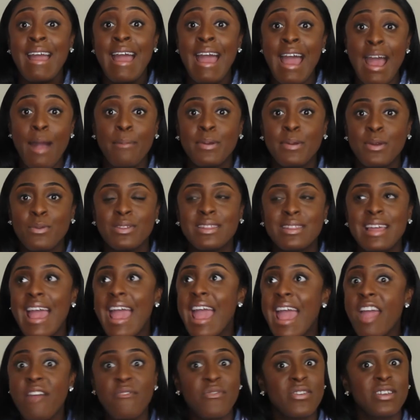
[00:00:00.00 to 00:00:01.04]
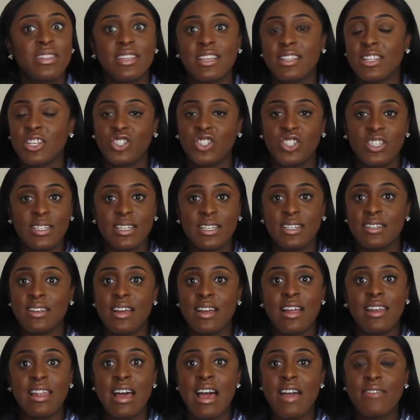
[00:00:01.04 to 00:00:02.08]
happy with everything that she did in
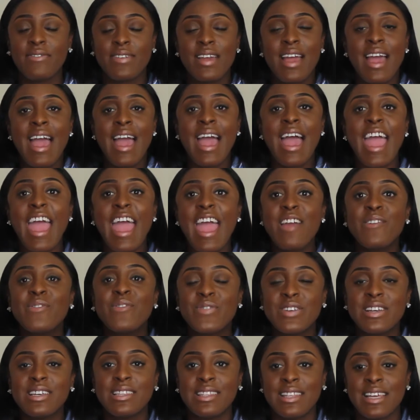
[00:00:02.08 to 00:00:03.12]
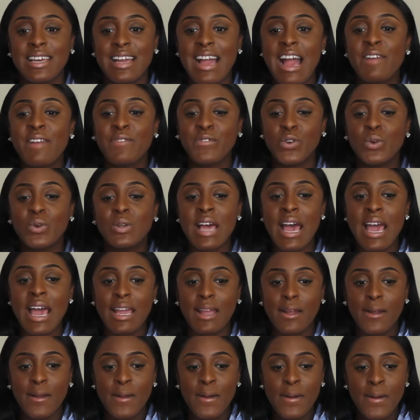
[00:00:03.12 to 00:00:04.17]
her life. Everything. I feel like,
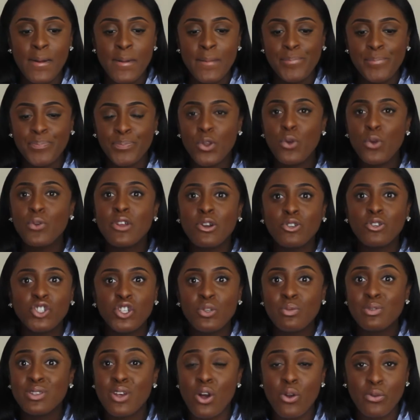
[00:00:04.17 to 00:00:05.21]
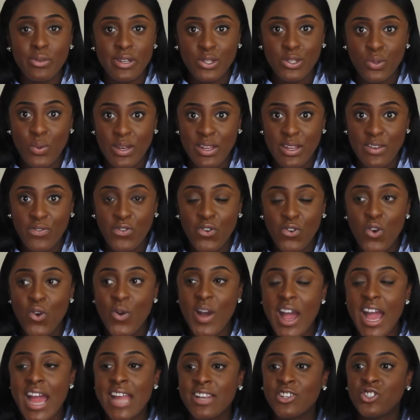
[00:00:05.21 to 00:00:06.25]
although she was only
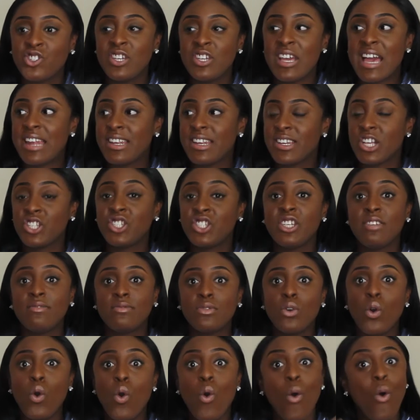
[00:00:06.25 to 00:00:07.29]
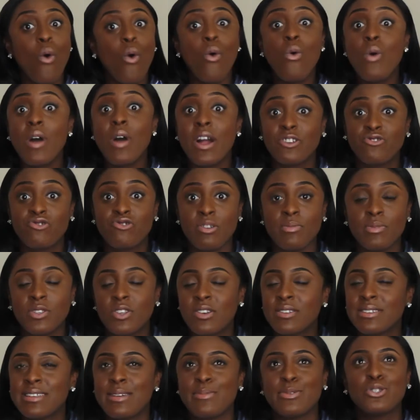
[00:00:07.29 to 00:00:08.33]
24 and she hadn't achieved all her dreams
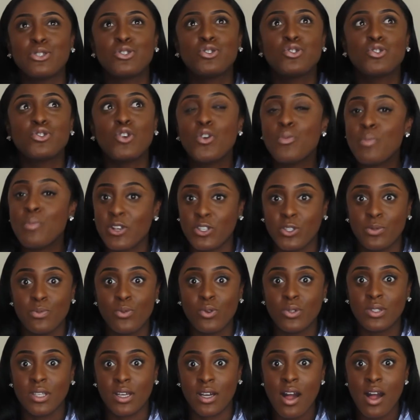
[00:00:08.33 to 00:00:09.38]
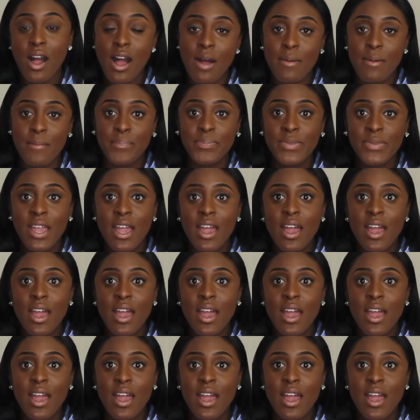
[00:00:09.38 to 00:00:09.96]
because there was so much more to come,